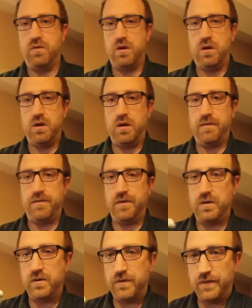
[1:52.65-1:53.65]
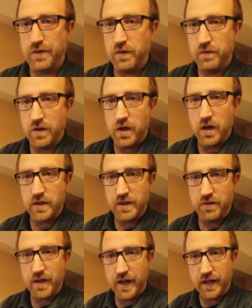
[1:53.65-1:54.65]
In the first few vlogs,
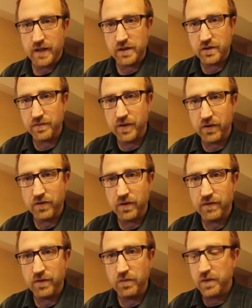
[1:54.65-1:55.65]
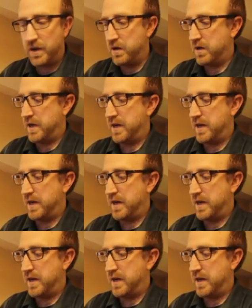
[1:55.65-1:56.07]
I would hang this on my rear view mirror,